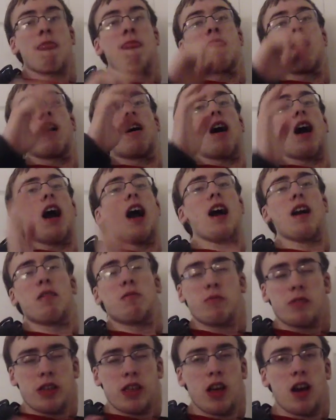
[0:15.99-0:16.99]
Now, as
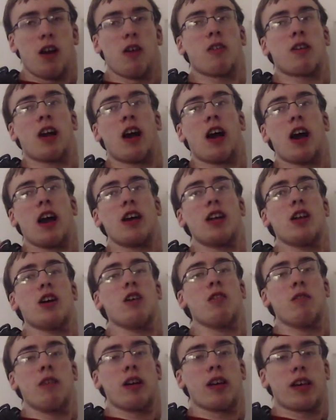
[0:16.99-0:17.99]
we know,
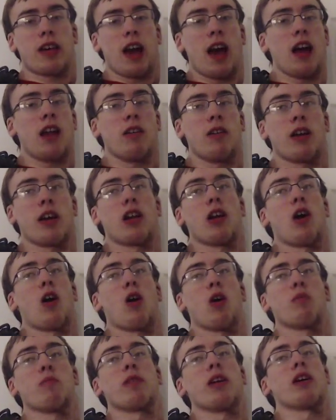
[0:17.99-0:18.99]
Kaido is gathering an
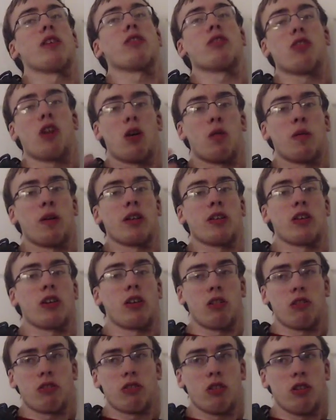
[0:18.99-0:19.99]
army of Zoan
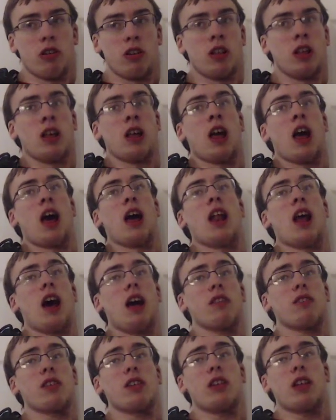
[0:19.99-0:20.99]
users and
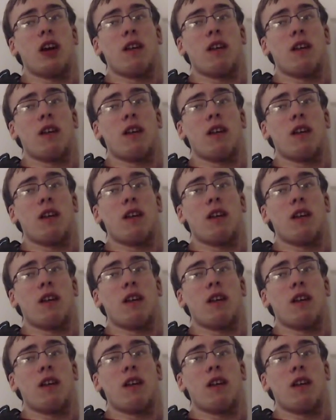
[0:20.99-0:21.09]
has it,